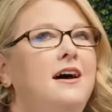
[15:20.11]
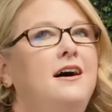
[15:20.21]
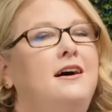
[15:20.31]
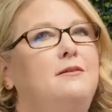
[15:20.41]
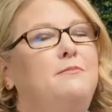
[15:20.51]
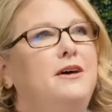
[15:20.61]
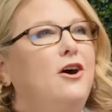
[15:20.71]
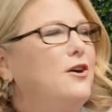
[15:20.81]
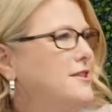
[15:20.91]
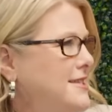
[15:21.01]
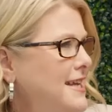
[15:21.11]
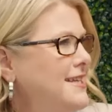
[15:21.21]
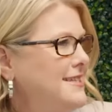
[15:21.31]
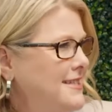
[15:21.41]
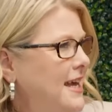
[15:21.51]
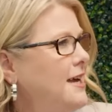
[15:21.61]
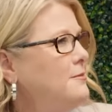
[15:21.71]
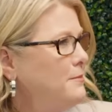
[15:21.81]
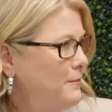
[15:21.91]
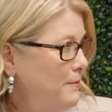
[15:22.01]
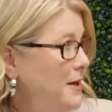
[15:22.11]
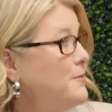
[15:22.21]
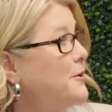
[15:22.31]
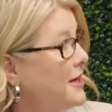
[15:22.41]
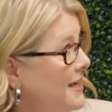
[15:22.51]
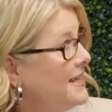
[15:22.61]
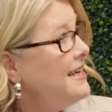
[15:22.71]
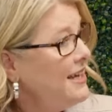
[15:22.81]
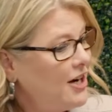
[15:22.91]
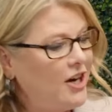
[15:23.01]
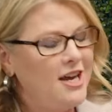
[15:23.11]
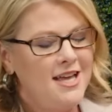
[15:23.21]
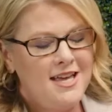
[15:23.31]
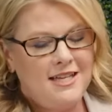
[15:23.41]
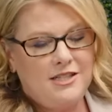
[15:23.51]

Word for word: Um, but all the studies say people yeah. can hear. Yeah.